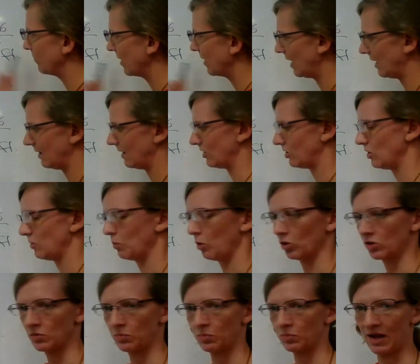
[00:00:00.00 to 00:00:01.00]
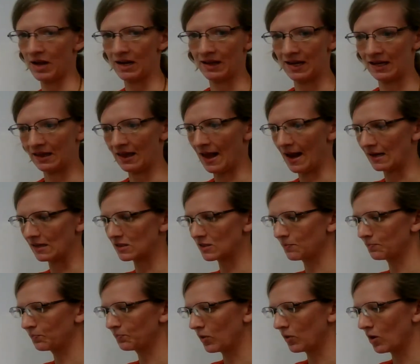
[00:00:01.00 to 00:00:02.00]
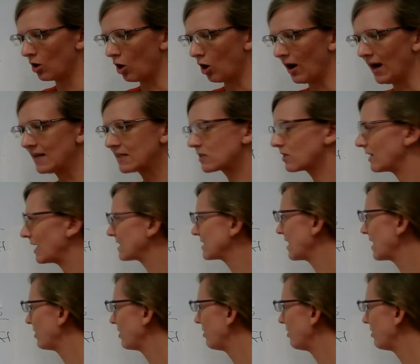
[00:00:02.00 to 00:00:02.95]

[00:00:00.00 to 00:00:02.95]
and then you multiply like that. All right, so that's how you